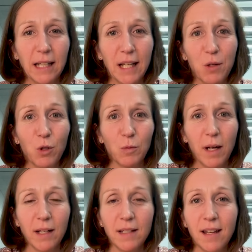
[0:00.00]
Lake Gold
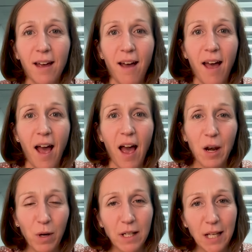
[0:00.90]
Mines, and
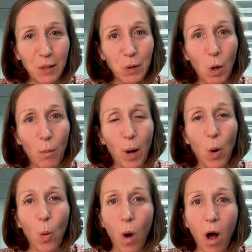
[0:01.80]
I want to tell you
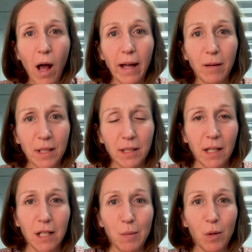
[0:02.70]
about why I'm
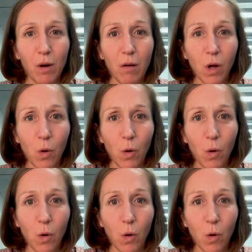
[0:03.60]
excited about